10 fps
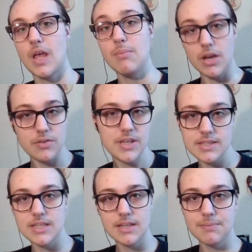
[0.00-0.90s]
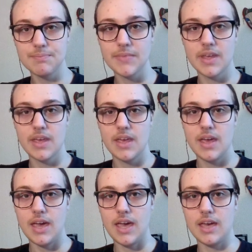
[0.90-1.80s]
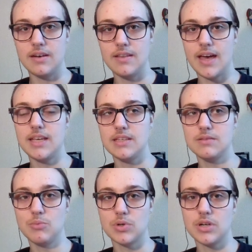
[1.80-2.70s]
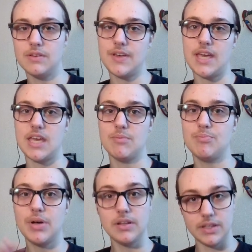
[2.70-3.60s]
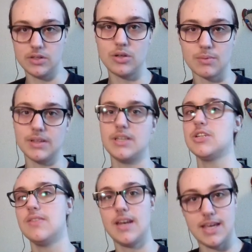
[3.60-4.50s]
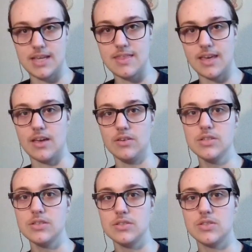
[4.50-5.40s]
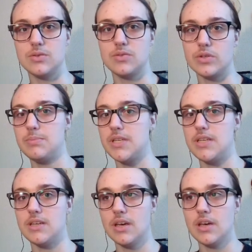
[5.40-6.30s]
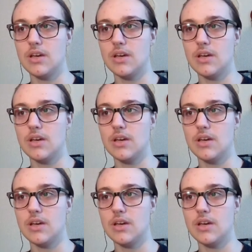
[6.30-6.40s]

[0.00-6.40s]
monotheistic, and that is more of a political religion than anything else. So it's going to be